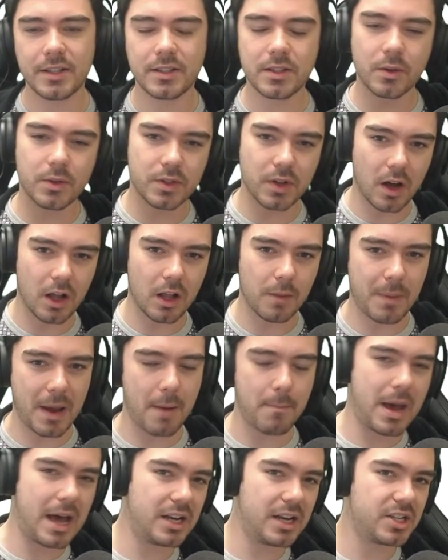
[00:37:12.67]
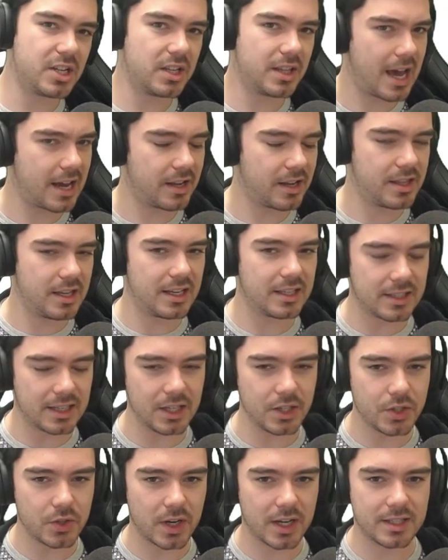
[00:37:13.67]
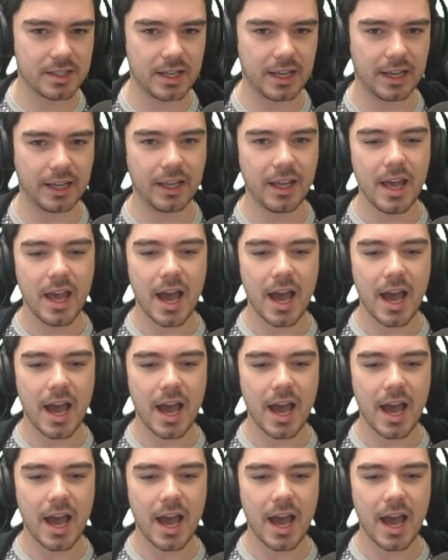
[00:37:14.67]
So it's all about managing that. I think it's interesting.